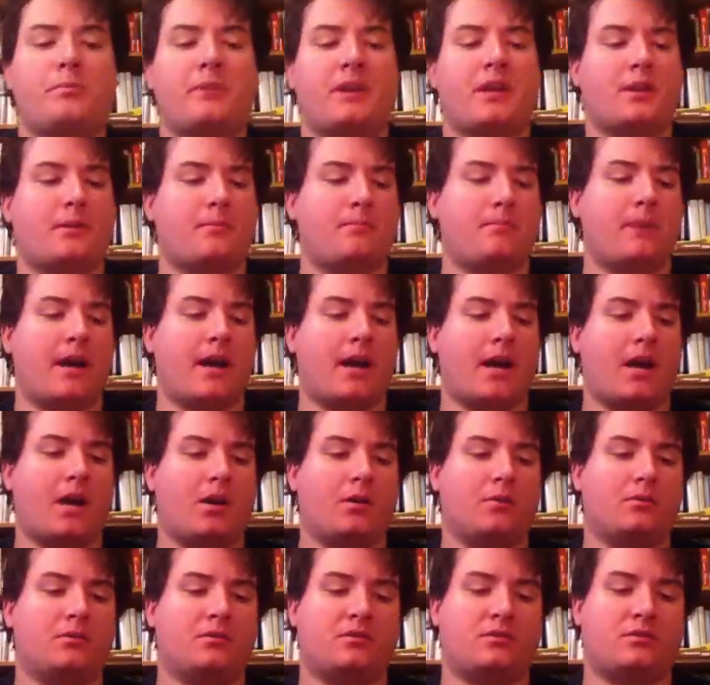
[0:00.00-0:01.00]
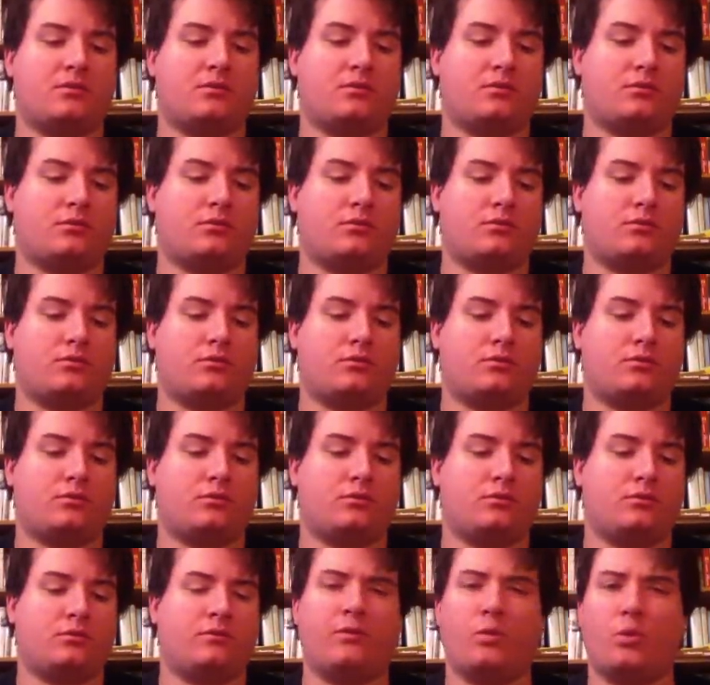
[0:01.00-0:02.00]
be at about
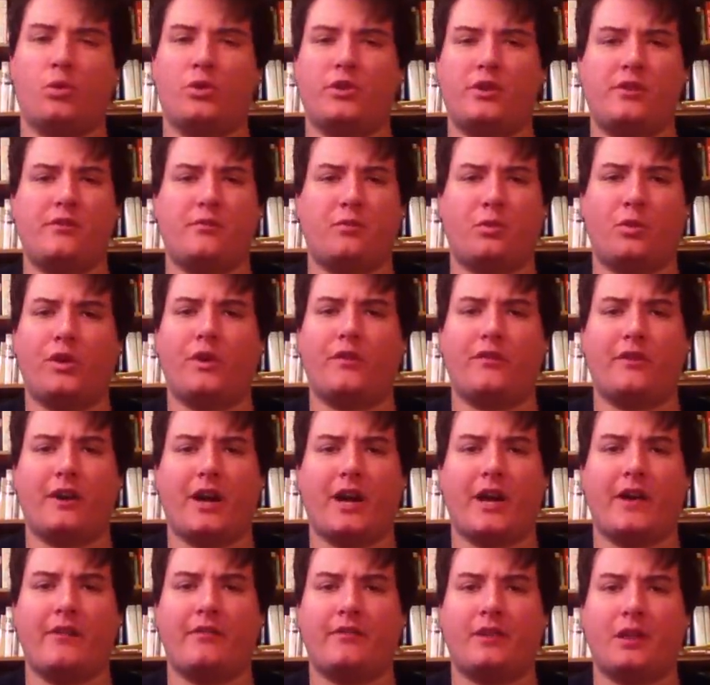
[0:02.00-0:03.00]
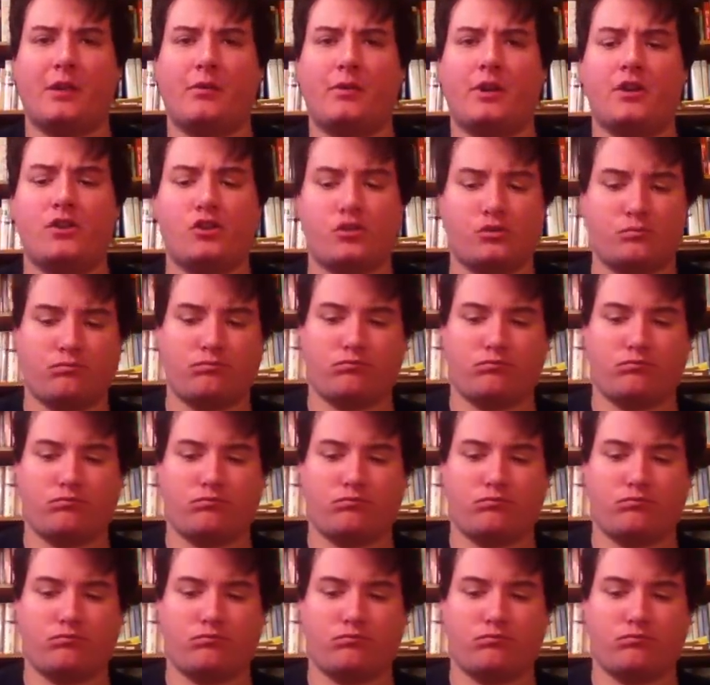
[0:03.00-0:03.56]
$40, $45, that range.